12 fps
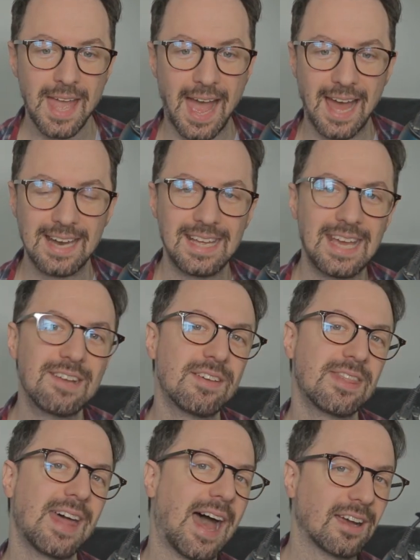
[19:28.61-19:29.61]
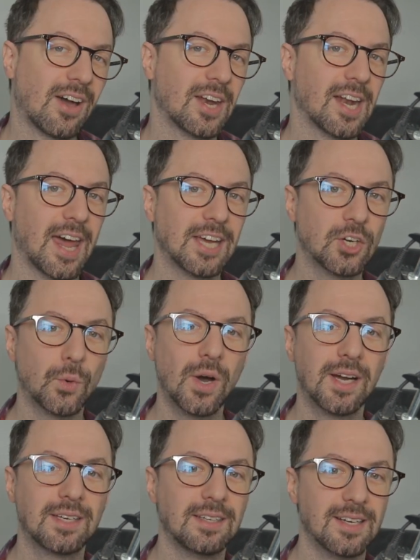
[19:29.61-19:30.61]
And even that kind of like
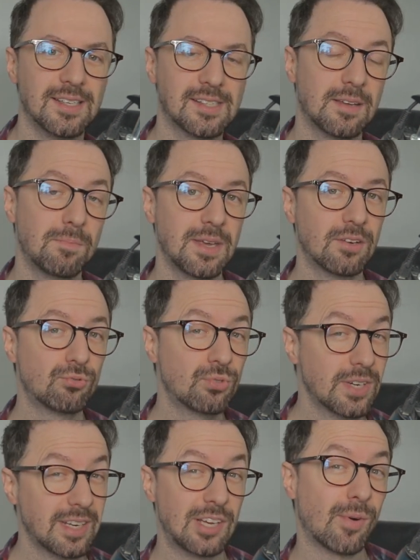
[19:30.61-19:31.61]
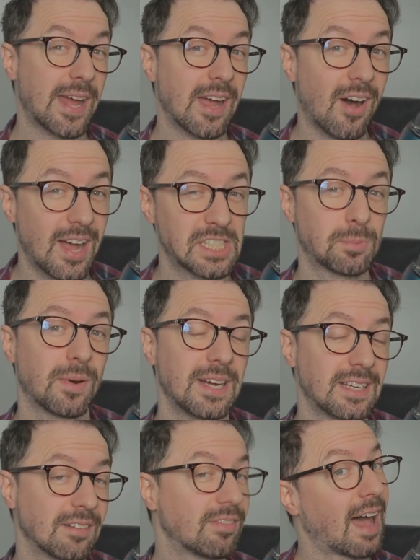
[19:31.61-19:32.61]
quirkiness can be a really great
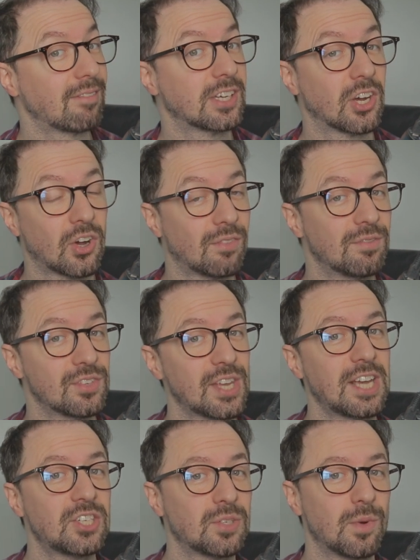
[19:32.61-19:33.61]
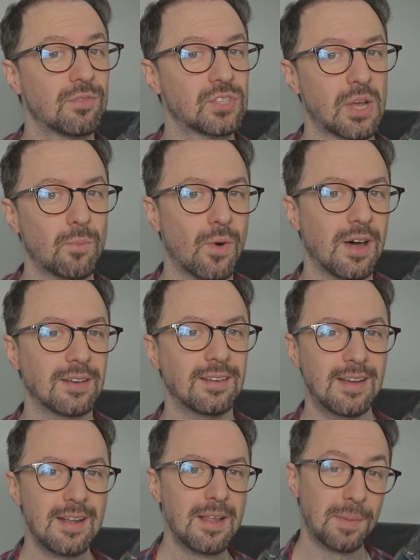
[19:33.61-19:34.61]
icebreaker for having a conversation with someone.
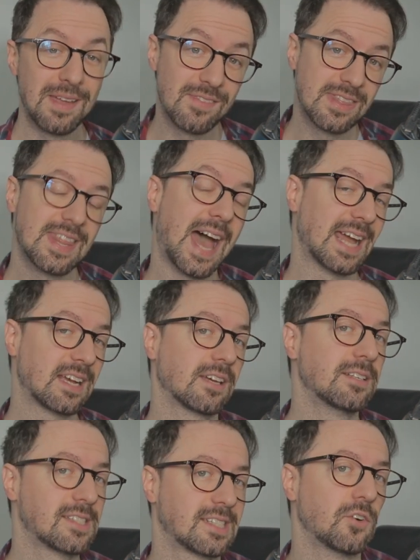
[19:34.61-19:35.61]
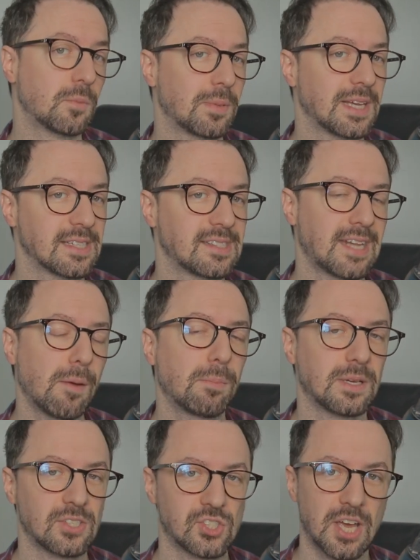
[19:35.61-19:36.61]
But even that can still be a
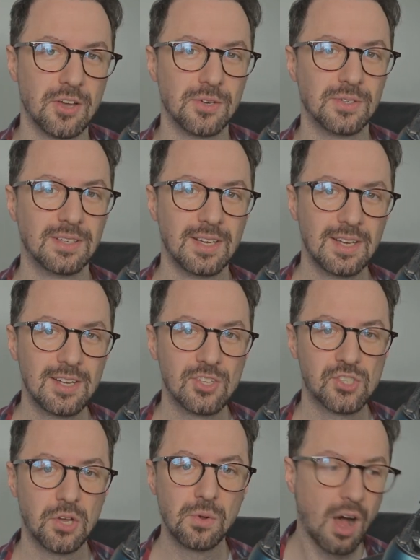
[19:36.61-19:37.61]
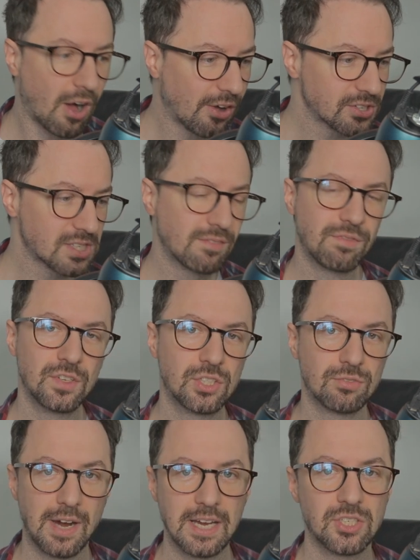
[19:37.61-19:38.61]
stepping stone. So asking for
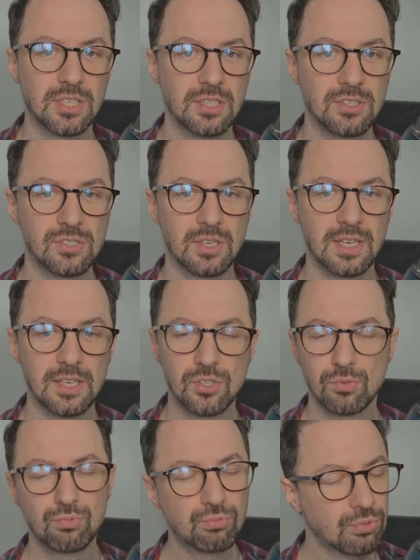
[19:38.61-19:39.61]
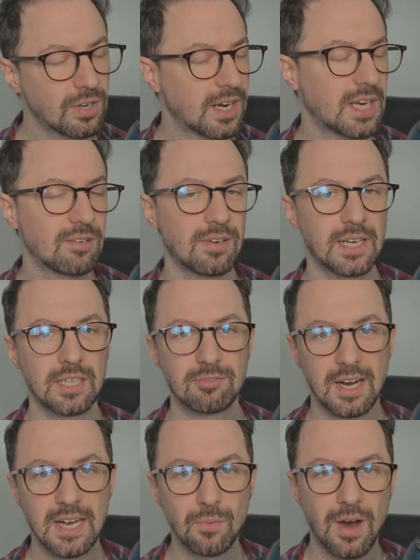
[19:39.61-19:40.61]
directions is a really, really
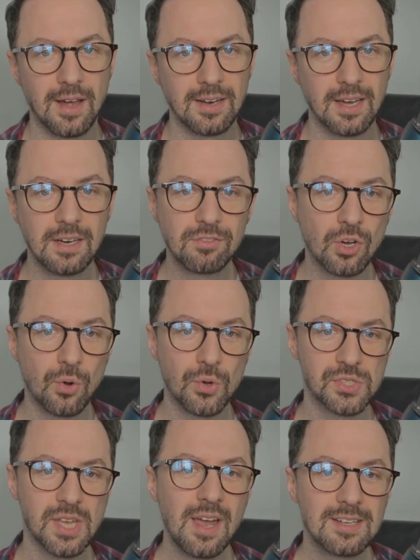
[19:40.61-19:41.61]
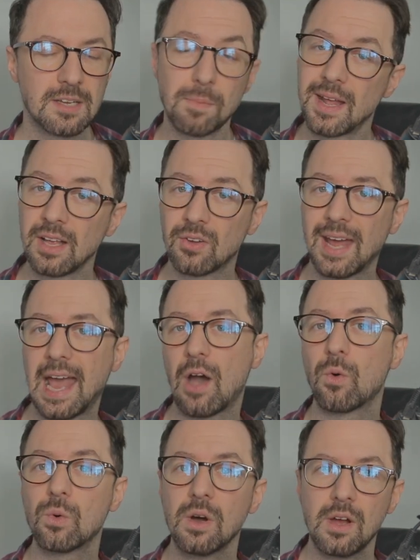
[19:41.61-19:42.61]
great one. And of course, depending on
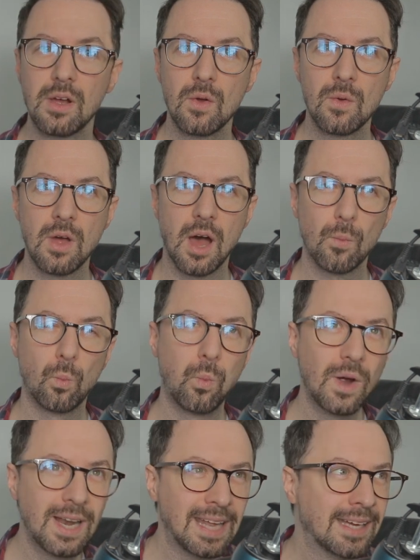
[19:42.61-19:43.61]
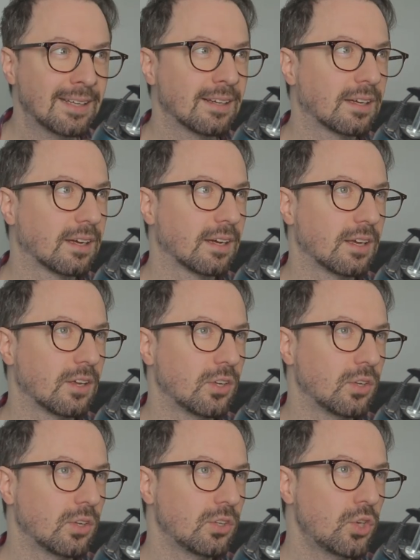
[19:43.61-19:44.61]
how willing
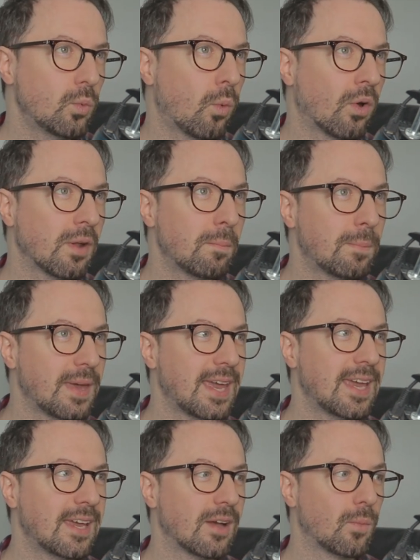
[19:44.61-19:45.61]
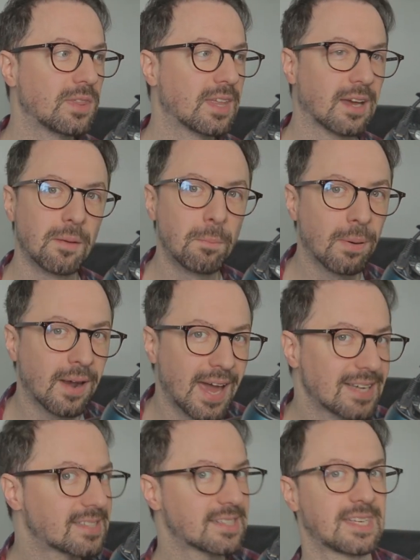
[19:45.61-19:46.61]
you want to be with the
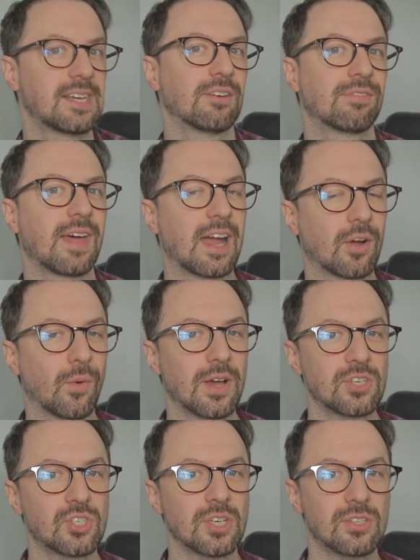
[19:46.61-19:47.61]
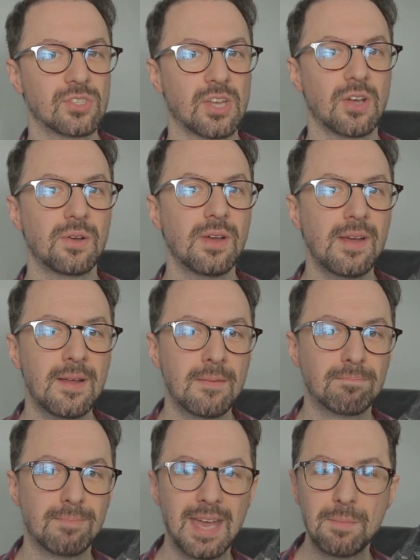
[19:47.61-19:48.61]
complexity of that question. So
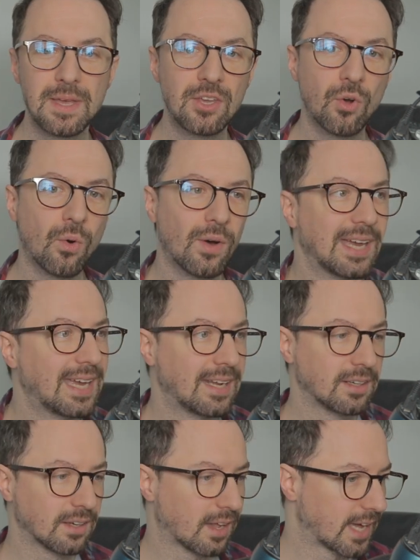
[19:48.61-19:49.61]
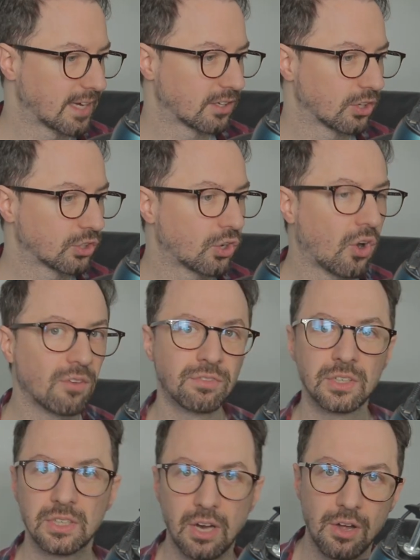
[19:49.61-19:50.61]
maybe you're in like
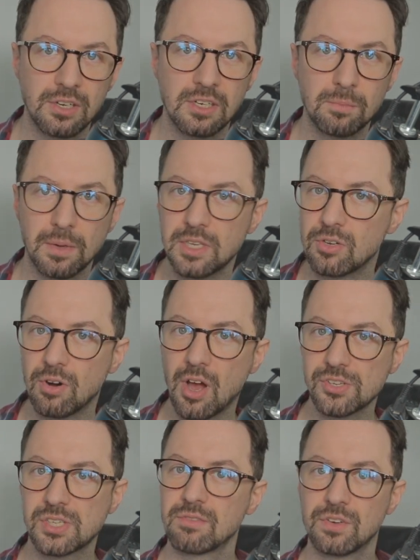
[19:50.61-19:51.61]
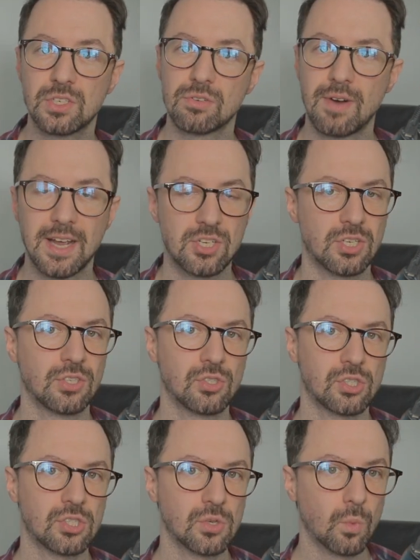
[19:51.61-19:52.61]
Covent Garden, but you're asking for
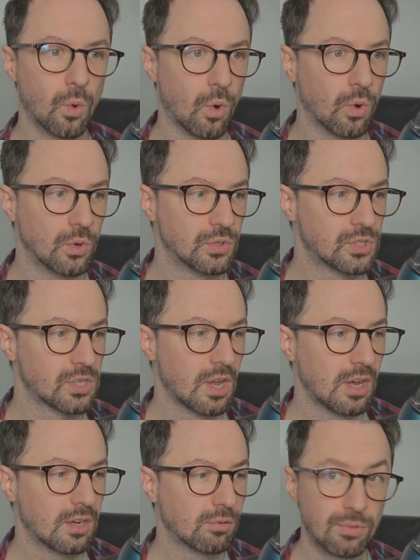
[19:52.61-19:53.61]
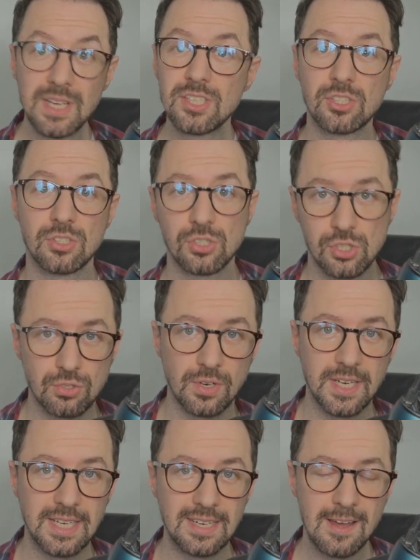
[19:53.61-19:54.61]
directions towards Regent
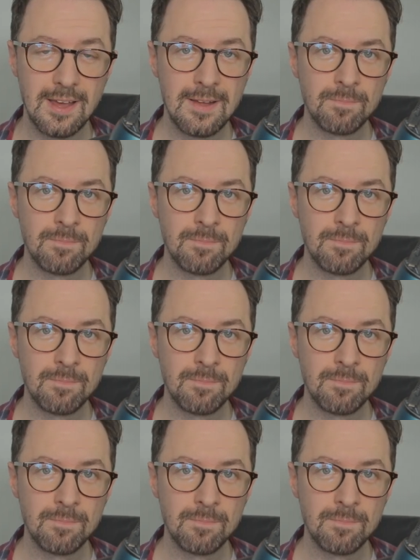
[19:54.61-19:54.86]
Street.